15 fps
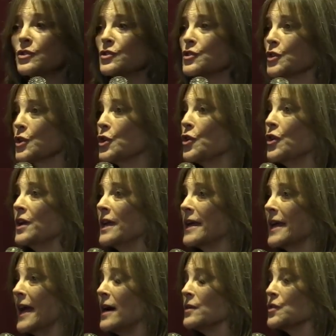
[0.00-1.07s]
Security
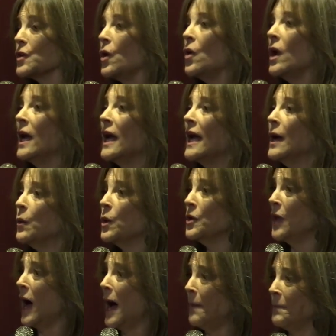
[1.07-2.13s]
Council, it will
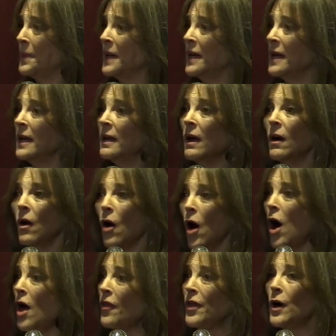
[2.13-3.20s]
not be
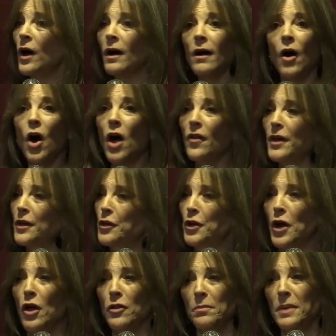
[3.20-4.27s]
all
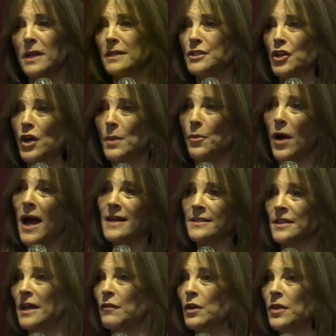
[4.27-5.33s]
the military brass
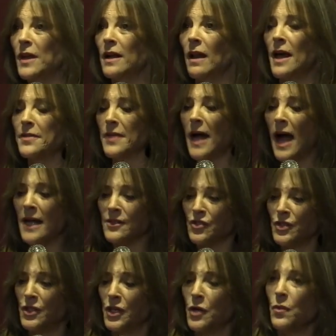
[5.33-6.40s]
and everything like that
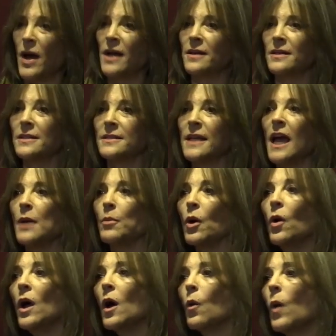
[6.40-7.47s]
sitting around at a
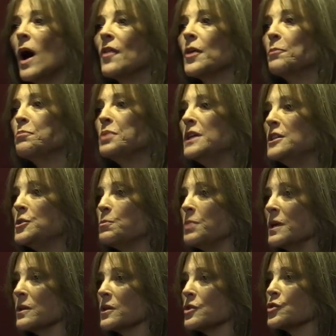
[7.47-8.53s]
table while the peace
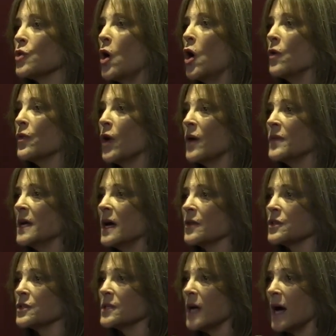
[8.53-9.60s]
builders are over on the
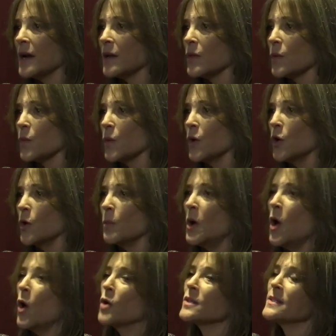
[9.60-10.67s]
other side of the room
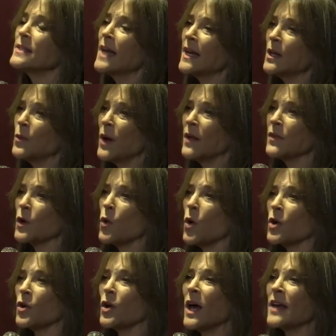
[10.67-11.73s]
or standing around the
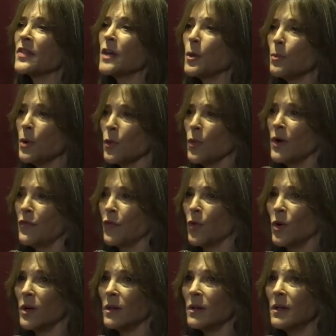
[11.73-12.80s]
corner like they're
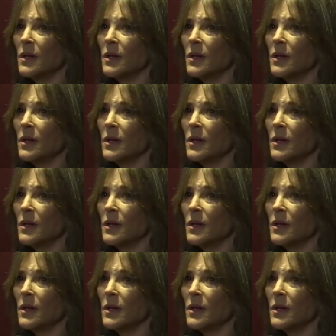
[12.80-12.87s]
peripheral.